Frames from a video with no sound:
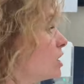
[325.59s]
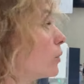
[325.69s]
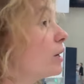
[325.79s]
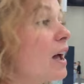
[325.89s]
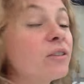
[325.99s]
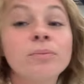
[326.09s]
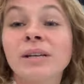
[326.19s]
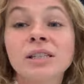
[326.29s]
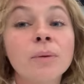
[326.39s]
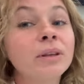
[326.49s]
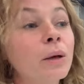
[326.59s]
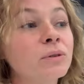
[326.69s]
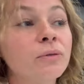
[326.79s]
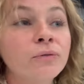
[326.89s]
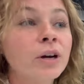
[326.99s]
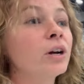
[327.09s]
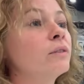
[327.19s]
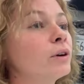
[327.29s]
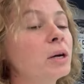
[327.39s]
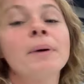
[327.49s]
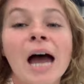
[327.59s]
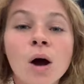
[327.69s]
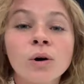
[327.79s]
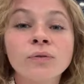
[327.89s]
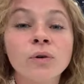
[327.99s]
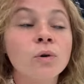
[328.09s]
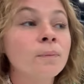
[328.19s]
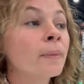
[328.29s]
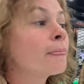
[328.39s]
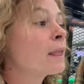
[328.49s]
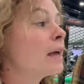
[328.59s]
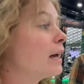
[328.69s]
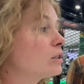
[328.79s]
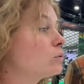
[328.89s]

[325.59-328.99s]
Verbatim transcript: So it'd have to be something that was very, very powerful as